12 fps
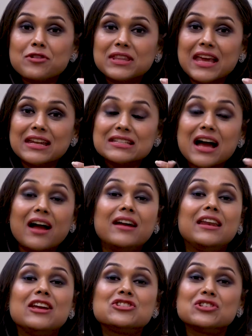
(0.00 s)
for the entire
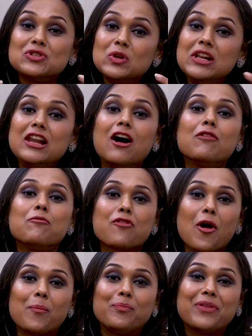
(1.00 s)
nation to learn
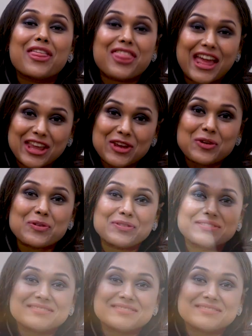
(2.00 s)
from. Thank you.